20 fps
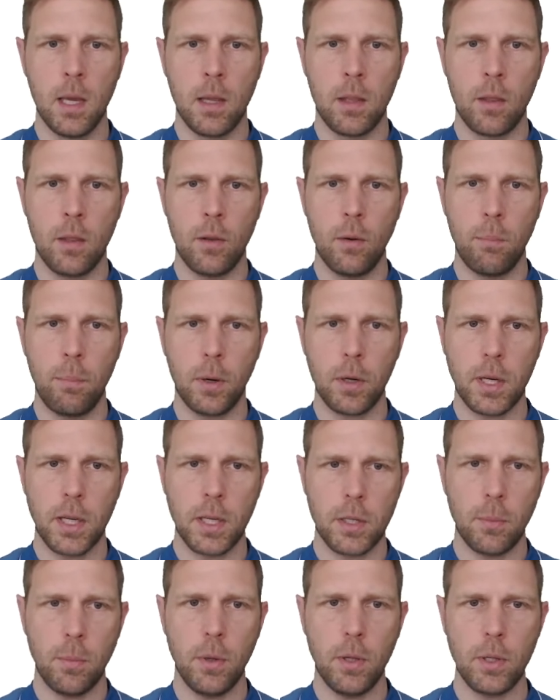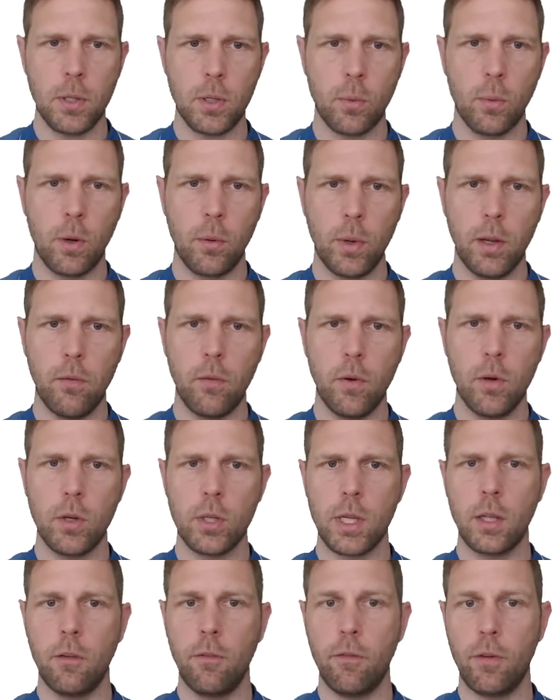The participants were
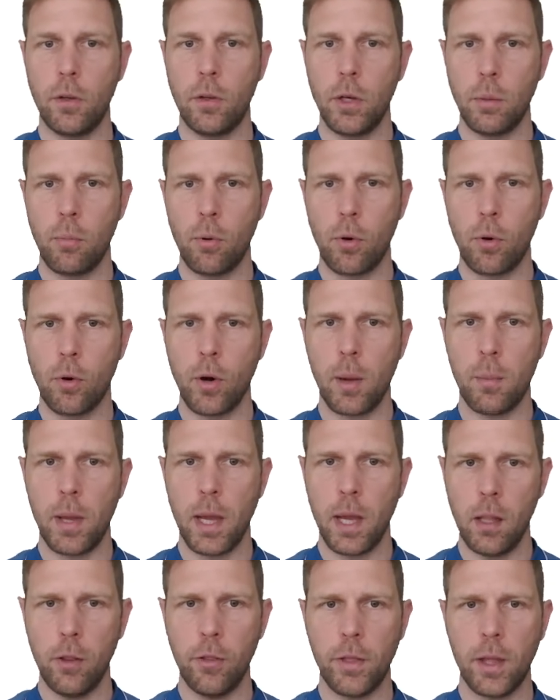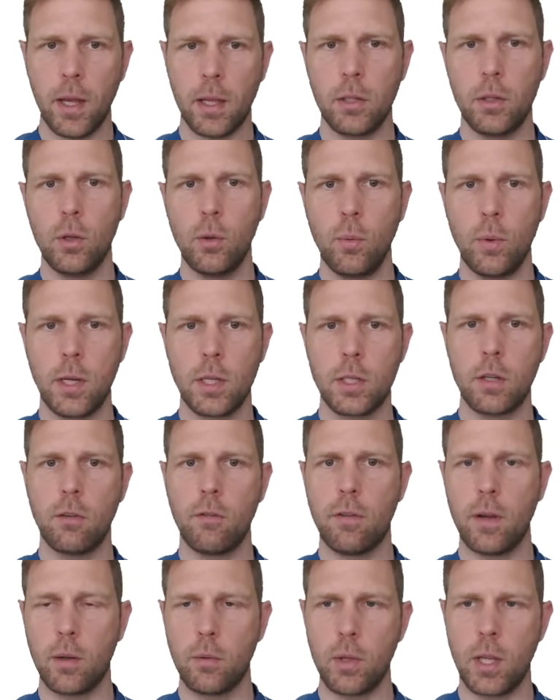reviewers in the funding program Health at the
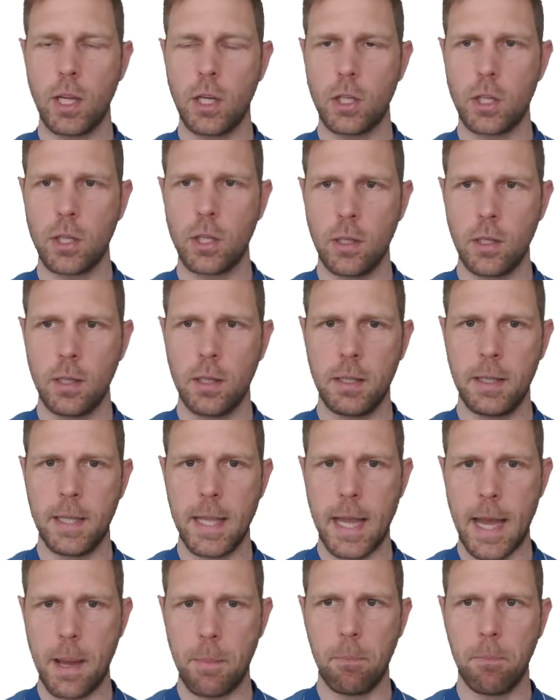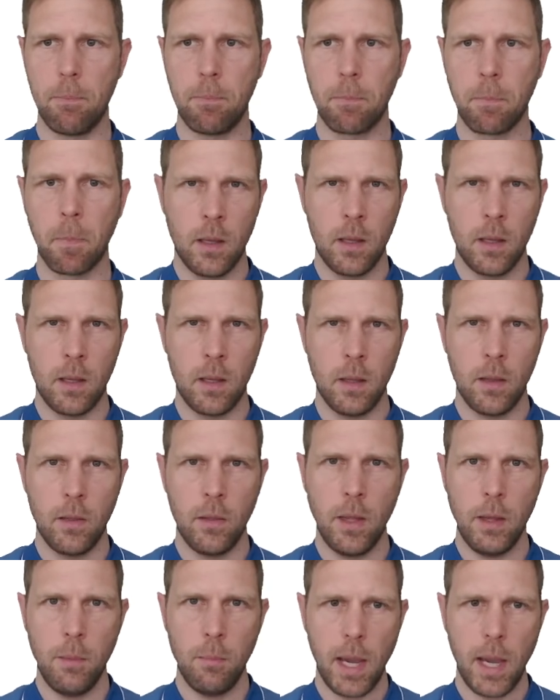Norwegian Foundation DAM.
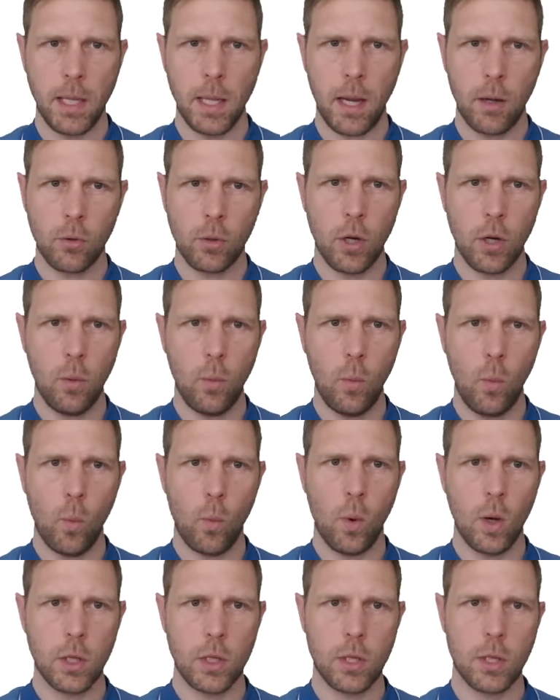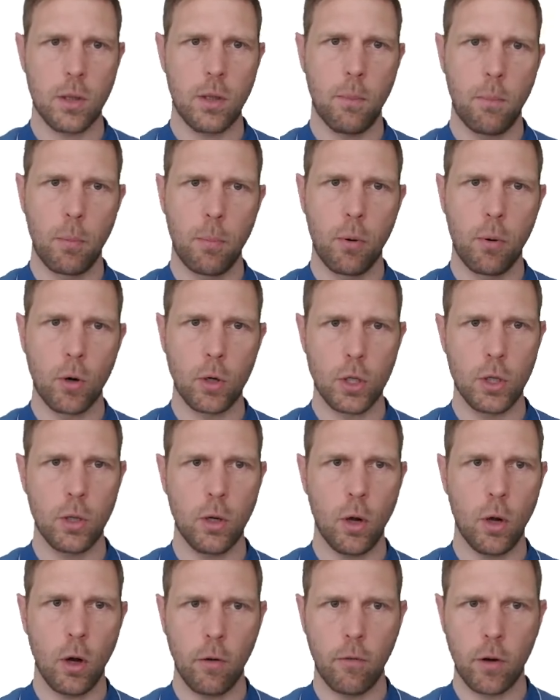The main outcome was the
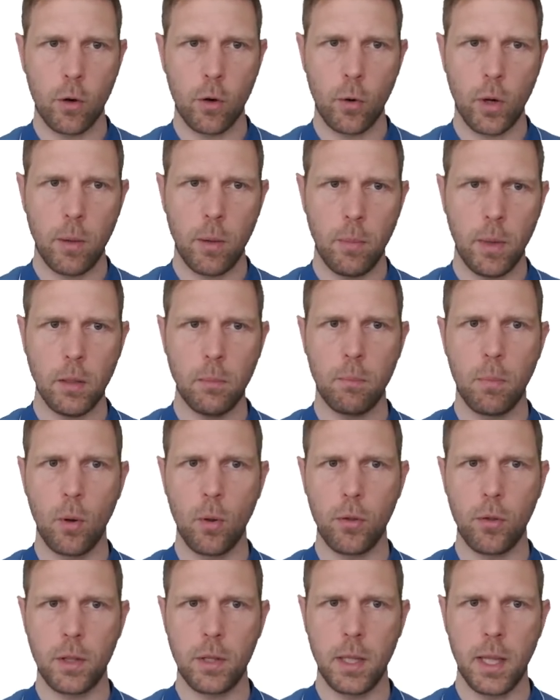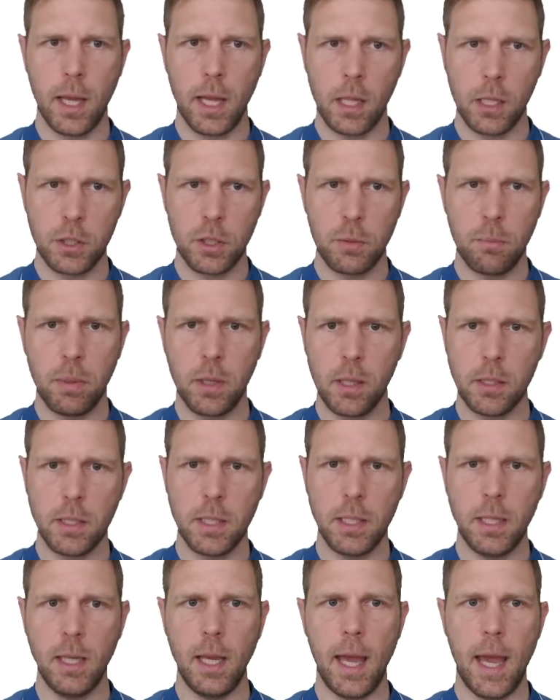proportion of agreement both in
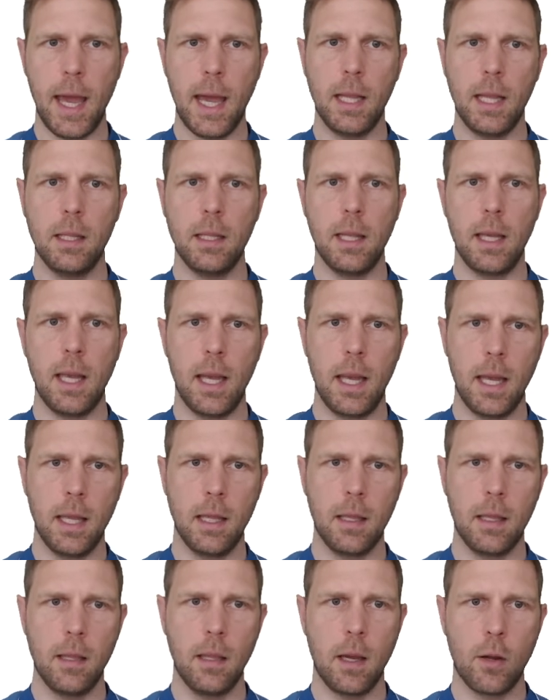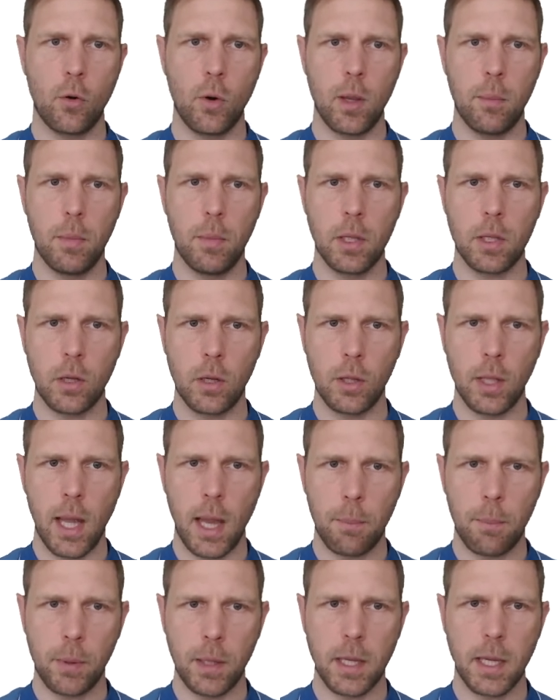eligibility and in agreement on
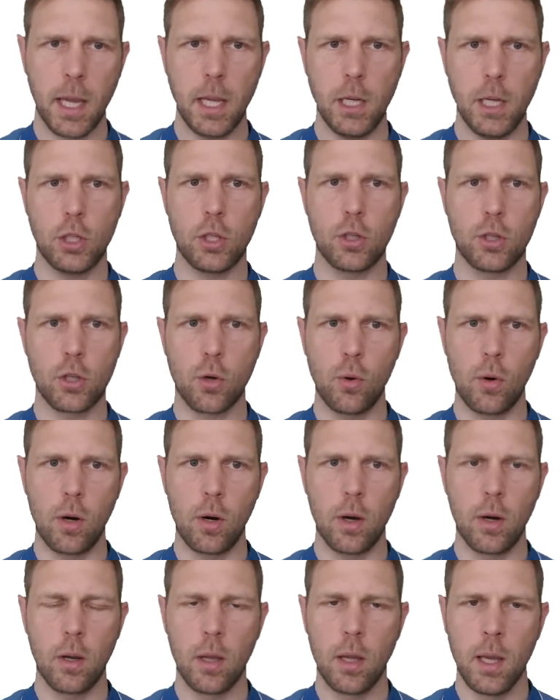application score.